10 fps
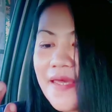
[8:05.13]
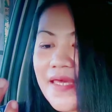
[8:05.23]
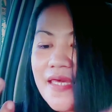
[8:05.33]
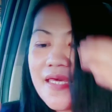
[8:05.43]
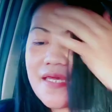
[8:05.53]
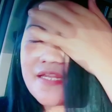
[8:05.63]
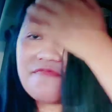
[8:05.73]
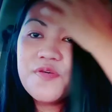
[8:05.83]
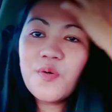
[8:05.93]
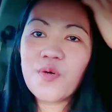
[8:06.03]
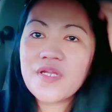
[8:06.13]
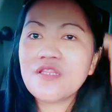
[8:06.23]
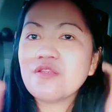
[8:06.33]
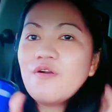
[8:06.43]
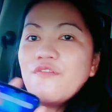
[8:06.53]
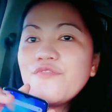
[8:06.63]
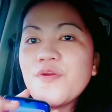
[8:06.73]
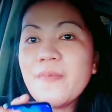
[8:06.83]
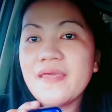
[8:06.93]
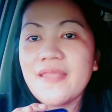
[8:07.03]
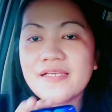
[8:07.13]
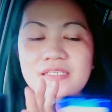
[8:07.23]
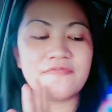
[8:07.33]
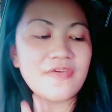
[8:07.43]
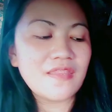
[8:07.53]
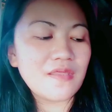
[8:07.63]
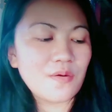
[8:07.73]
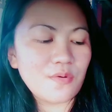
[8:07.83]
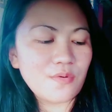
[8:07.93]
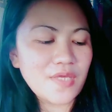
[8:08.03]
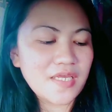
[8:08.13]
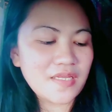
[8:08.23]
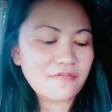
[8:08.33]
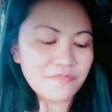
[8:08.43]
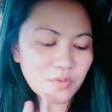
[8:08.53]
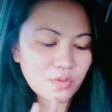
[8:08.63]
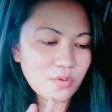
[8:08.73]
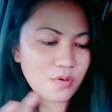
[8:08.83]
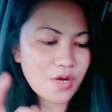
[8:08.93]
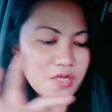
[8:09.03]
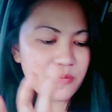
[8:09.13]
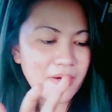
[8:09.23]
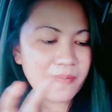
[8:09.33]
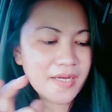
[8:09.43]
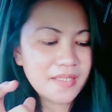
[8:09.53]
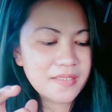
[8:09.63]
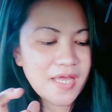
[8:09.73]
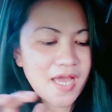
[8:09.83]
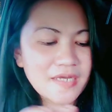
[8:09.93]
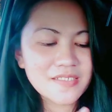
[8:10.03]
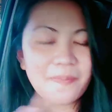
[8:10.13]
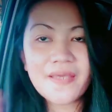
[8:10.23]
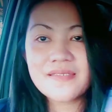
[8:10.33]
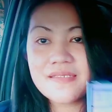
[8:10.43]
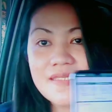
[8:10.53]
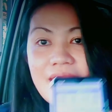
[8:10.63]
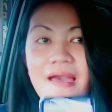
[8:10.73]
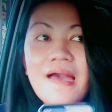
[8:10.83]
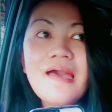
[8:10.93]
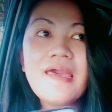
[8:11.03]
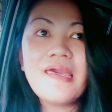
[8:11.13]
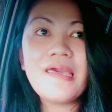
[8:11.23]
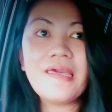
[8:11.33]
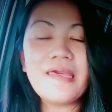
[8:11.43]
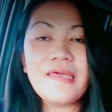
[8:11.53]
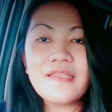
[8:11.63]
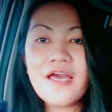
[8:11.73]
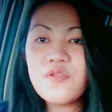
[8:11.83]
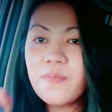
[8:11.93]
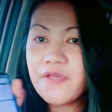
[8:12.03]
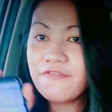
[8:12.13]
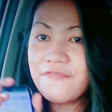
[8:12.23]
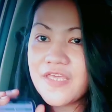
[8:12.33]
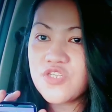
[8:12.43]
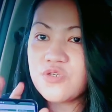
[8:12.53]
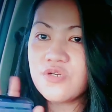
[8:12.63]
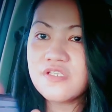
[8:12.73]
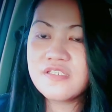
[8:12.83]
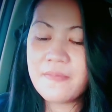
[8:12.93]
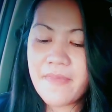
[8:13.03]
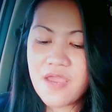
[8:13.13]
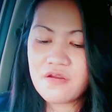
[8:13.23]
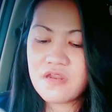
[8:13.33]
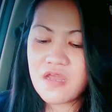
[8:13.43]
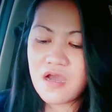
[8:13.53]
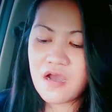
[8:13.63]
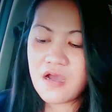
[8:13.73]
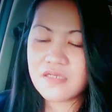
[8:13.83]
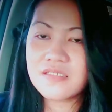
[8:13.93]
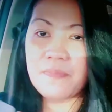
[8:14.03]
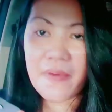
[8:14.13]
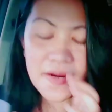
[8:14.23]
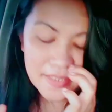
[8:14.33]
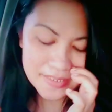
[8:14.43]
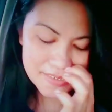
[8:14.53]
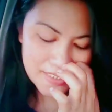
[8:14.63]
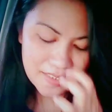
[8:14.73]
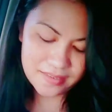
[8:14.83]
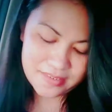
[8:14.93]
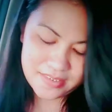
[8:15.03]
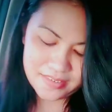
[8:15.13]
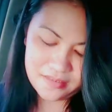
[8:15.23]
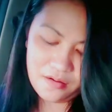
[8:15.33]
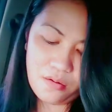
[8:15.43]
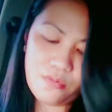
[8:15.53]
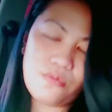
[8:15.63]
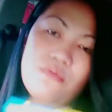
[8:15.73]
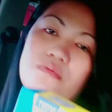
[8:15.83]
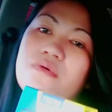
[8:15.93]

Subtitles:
i-review ko rin to for my next video. I-review ko kung ano bang maganda ang specs niya and ano ba yung features na meron ang Spark 6 Go.